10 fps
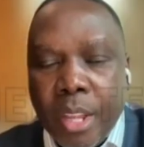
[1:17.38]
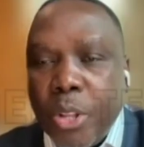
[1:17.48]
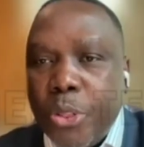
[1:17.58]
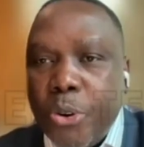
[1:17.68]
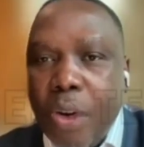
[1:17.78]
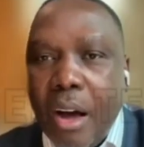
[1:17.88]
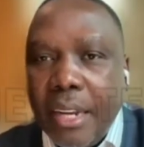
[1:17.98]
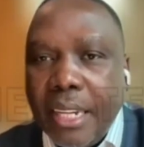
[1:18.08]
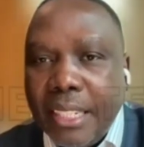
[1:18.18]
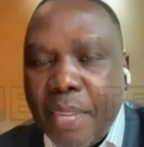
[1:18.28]
Throughout the
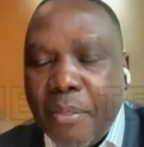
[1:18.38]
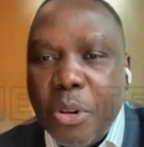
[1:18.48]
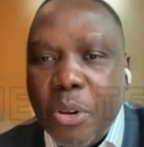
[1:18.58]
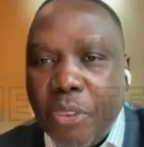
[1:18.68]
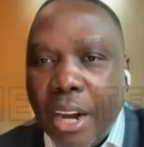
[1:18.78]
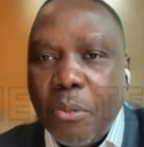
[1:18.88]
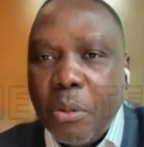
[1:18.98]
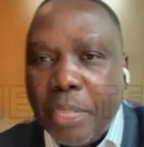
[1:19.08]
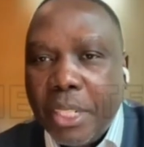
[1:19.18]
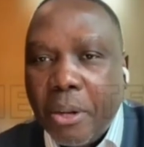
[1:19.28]
interview you've had with
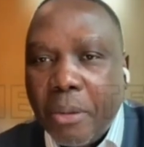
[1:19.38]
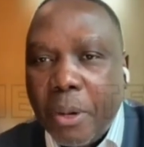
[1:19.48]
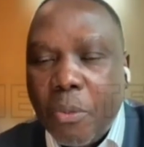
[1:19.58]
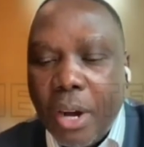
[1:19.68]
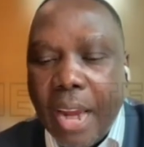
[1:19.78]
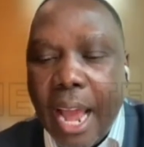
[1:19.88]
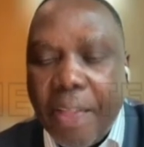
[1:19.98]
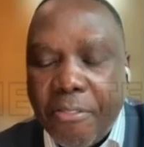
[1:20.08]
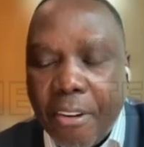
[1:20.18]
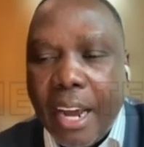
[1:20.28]
Peter Obi, what I
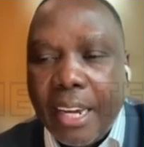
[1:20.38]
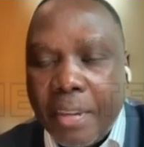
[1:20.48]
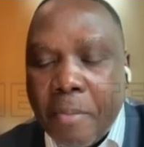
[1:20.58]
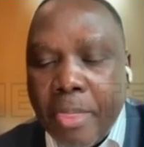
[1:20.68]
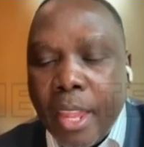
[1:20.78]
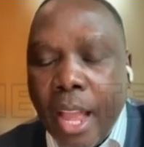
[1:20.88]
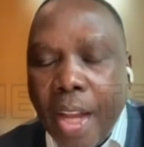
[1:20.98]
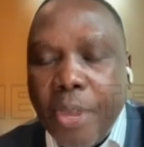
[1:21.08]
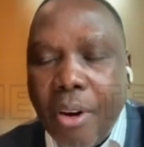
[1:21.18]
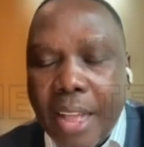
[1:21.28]
find, and
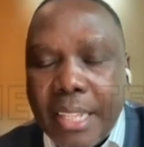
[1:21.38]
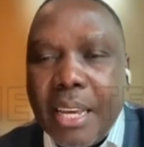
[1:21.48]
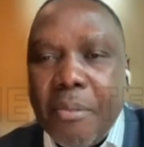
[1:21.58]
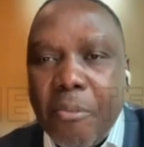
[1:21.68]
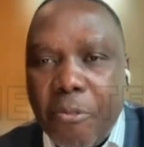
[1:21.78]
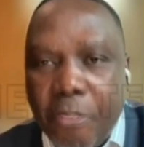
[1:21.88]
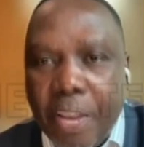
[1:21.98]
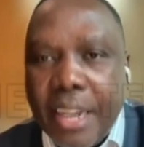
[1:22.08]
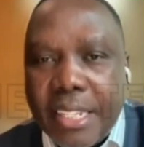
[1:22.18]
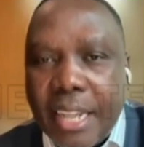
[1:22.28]
you ask him
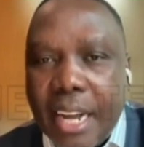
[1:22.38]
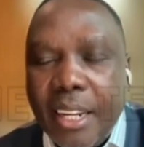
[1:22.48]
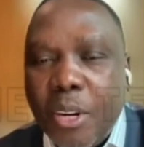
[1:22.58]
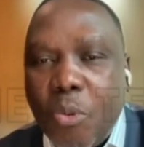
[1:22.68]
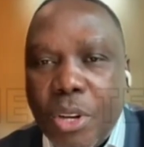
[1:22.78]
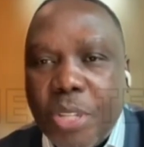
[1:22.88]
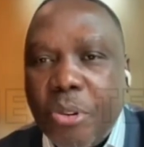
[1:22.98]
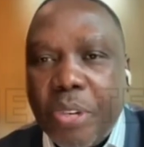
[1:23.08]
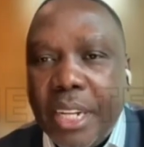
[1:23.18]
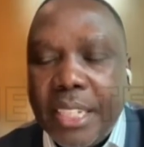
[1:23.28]
very salient questions
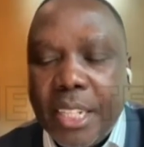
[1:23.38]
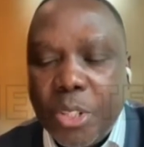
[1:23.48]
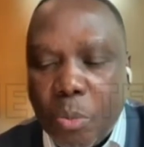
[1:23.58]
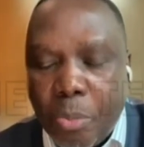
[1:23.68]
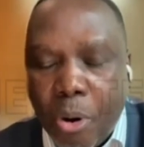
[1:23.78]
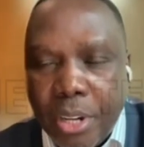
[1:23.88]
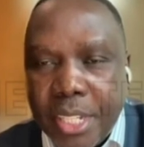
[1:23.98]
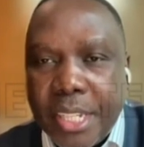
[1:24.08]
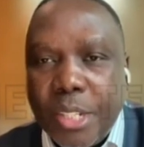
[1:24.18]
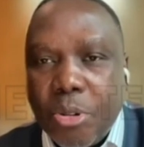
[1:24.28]
relating to
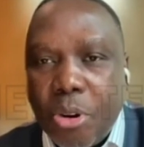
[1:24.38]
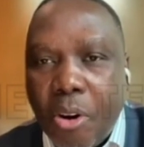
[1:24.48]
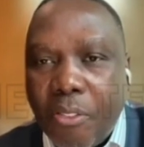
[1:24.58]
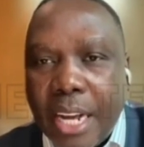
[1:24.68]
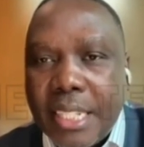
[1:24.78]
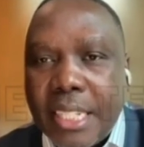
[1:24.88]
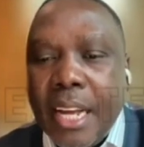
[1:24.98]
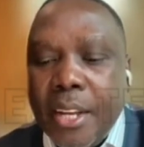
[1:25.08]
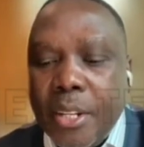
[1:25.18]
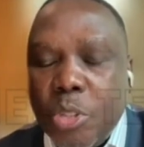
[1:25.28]
policy, to governance,
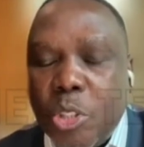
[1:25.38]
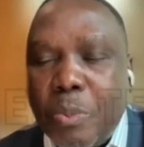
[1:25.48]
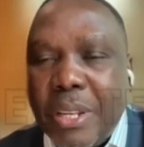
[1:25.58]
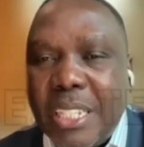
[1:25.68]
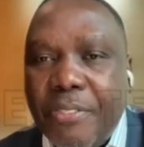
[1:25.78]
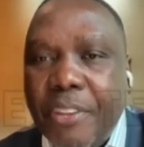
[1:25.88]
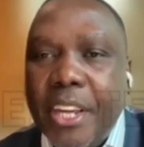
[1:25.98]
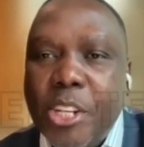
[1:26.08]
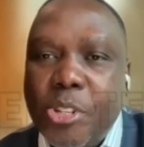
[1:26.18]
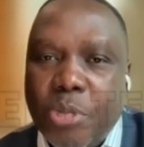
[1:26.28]
to specific
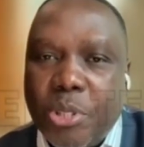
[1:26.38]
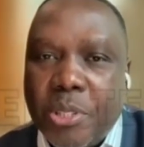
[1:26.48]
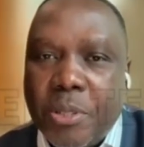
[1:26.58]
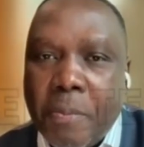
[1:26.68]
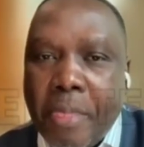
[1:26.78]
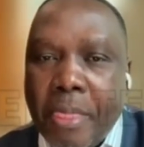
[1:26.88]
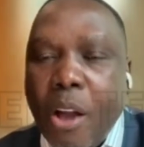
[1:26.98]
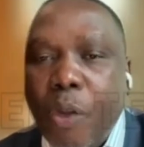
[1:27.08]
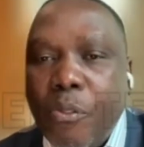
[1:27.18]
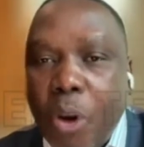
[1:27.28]
issues
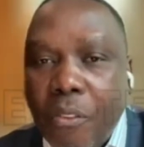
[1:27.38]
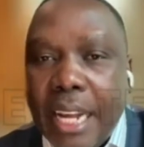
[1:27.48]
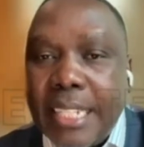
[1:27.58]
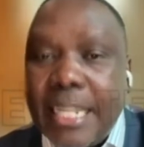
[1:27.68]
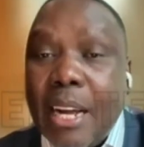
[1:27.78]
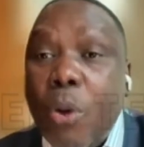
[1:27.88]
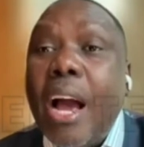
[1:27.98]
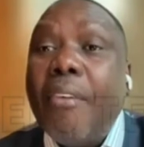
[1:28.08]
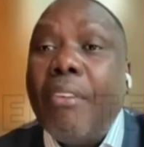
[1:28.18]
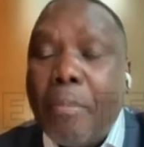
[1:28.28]
of governance that we
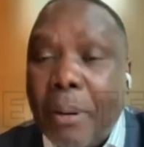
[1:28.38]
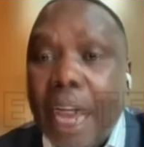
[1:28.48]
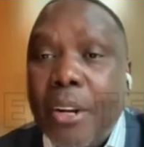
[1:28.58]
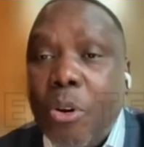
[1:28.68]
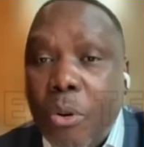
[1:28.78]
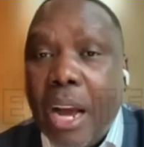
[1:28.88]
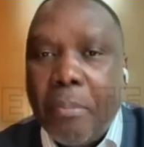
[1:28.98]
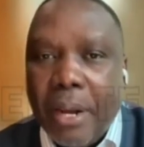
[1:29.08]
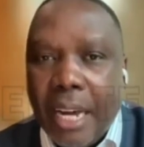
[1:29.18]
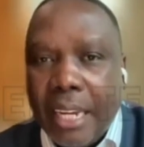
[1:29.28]
have applied or we're
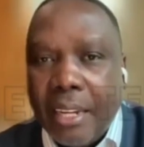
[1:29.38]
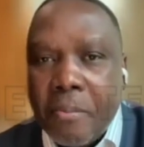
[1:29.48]
applying.